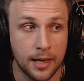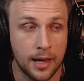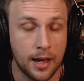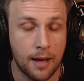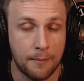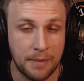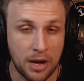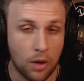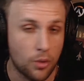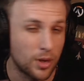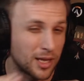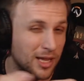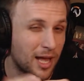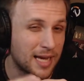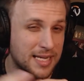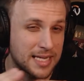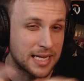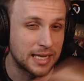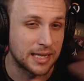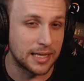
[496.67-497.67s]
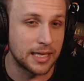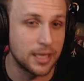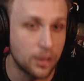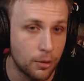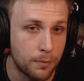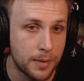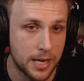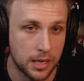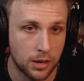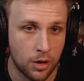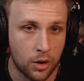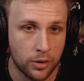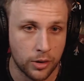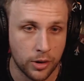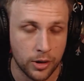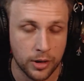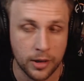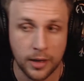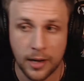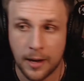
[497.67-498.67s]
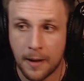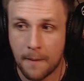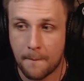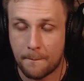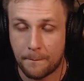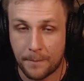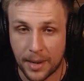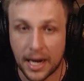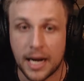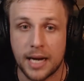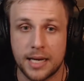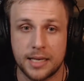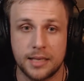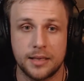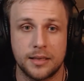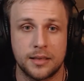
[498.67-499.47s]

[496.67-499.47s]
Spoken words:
I mean, I would have liked it a little bit longer, but